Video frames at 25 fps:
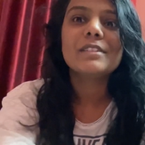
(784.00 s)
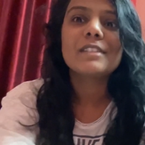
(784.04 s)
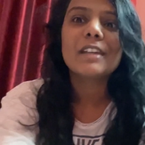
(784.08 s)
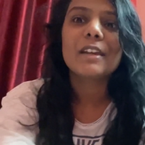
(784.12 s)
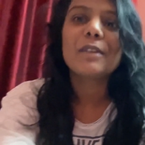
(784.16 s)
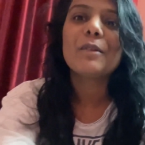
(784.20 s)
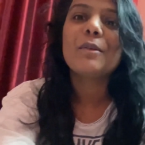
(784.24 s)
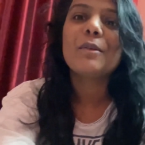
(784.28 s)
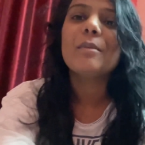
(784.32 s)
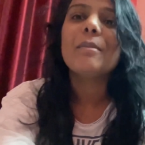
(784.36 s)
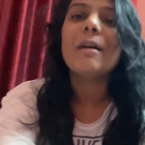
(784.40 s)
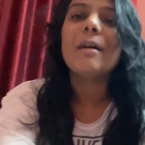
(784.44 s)

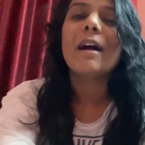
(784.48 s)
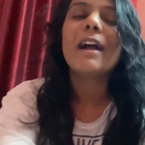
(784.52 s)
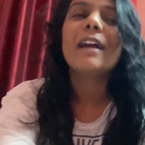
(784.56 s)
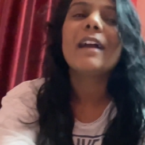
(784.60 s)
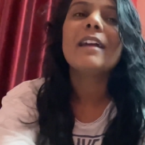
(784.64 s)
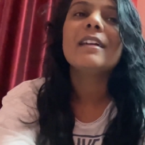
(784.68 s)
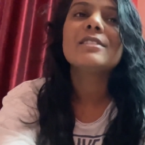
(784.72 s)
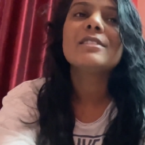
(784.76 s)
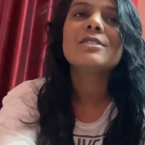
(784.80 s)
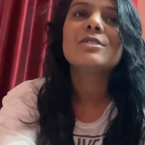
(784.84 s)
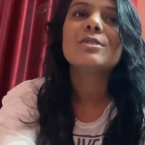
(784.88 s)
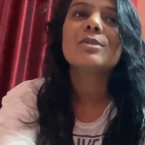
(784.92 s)
back.
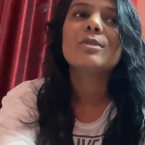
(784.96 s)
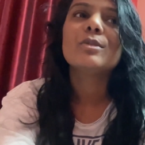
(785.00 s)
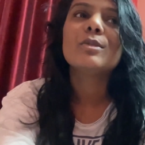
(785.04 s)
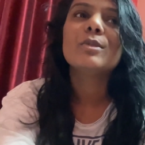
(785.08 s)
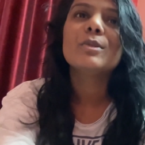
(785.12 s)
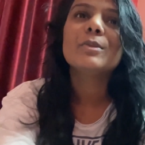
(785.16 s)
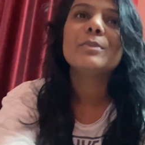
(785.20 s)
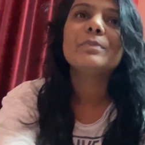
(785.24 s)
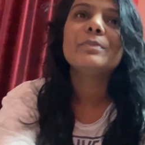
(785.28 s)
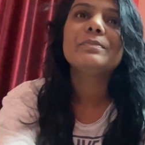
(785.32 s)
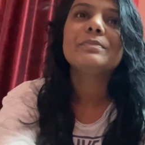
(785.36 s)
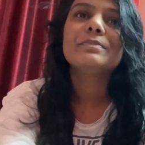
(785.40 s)
So
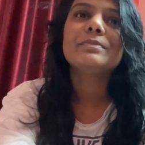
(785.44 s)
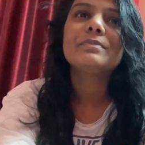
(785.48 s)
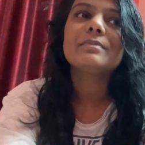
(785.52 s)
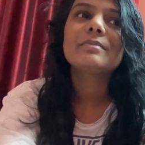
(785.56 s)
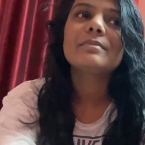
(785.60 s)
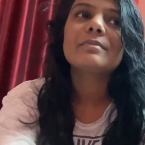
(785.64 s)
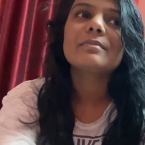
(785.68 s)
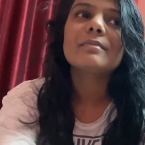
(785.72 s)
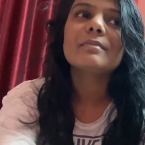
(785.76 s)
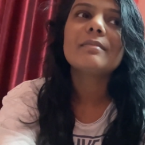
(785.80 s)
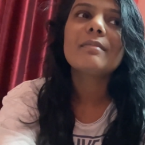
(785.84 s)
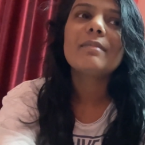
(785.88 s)

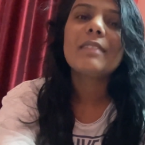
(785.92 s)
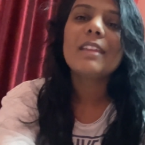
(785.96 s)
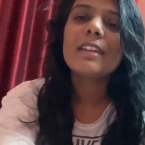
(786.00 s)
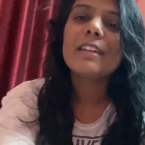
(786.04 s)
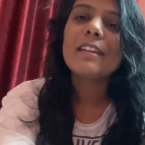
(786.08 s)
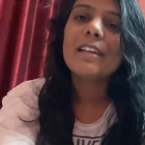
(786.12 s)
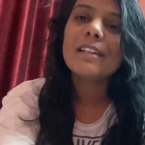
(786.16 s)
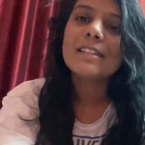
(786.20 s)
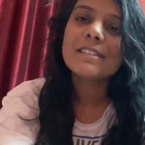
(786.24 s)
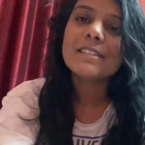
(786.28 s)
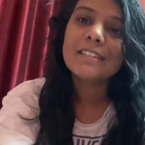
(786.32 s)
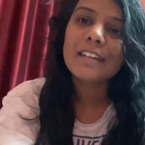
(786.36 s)
yeah,
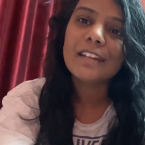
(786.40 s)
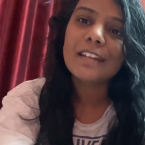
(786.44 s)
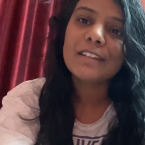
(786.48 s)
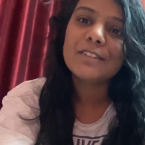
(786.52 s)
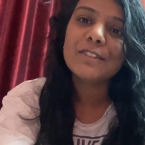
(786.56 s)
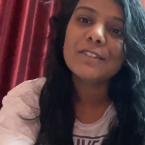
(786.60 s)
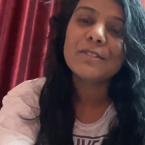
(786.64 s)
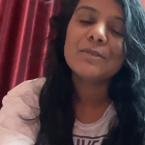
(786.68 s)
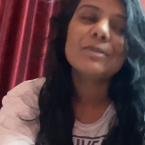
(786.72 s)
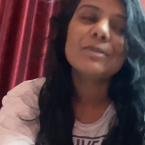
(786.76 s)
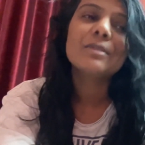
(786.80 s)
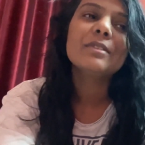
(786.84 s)
stay
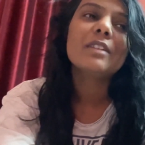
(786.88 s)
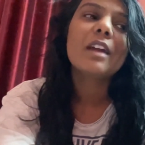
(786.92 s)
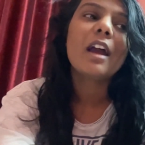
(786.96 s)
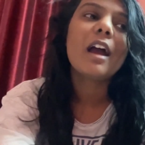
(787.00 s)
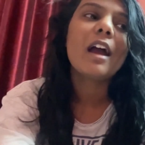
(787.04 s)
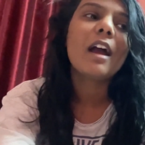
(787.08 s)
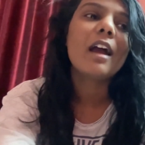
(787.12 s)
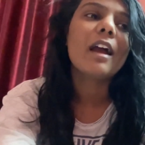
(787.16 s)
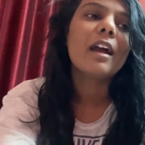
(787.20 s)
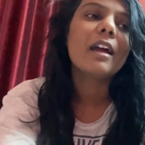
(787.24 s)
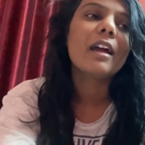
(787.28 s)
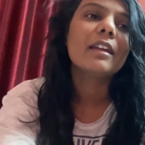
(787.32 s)
tuned.
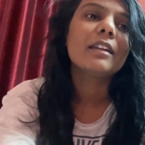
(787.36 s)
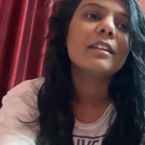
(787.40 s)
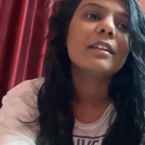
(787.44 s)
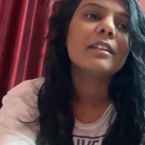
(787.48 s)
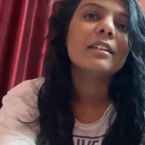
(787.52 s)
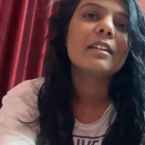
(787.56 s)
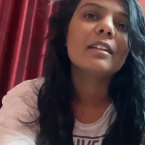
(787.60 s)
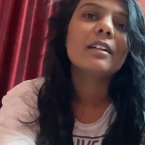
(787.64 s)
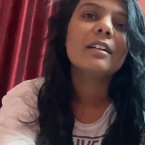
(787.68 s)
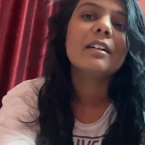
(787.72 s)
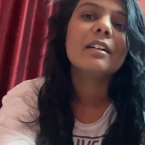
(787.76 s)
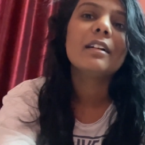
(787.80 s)
And
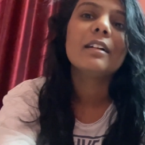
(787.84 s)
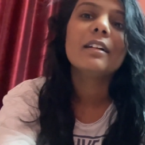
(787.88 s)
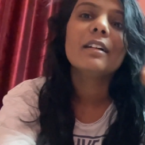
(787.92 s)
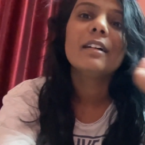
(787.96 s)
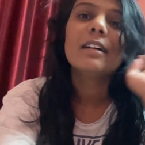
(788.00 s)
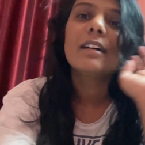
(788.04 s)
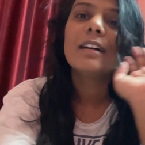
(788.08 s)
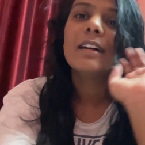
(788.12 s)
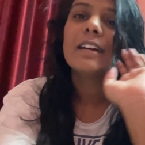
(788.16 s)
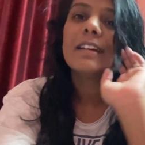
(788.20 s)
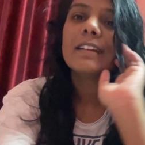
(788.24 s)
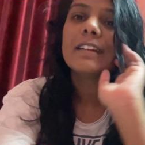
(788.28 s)

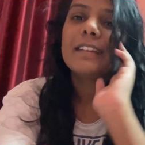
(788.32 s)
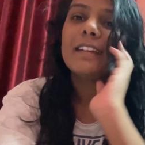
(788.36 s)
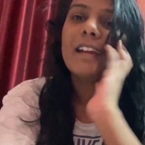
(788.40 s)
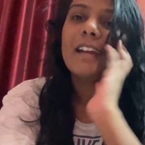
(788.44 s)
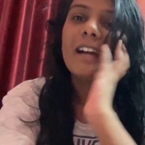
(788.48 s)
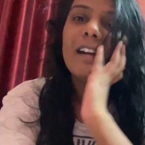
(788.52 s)
yeah.